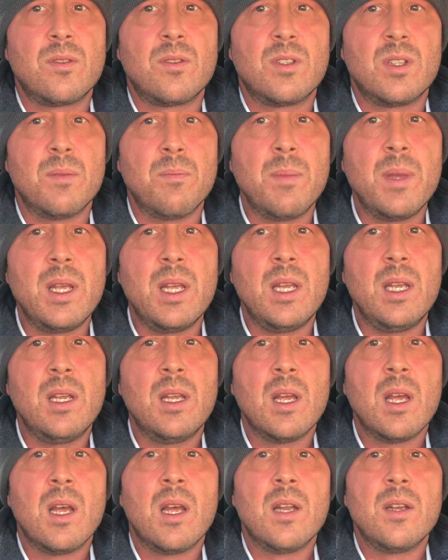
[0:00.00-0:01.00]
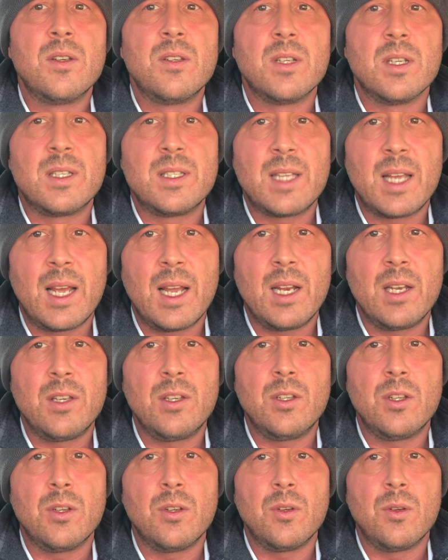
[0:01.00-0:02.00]
to me to tell
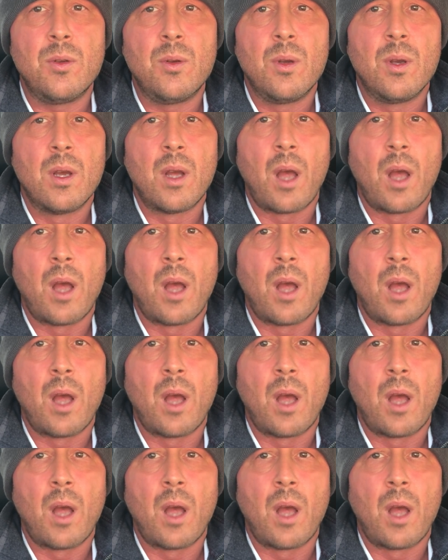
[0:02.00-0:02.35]
you.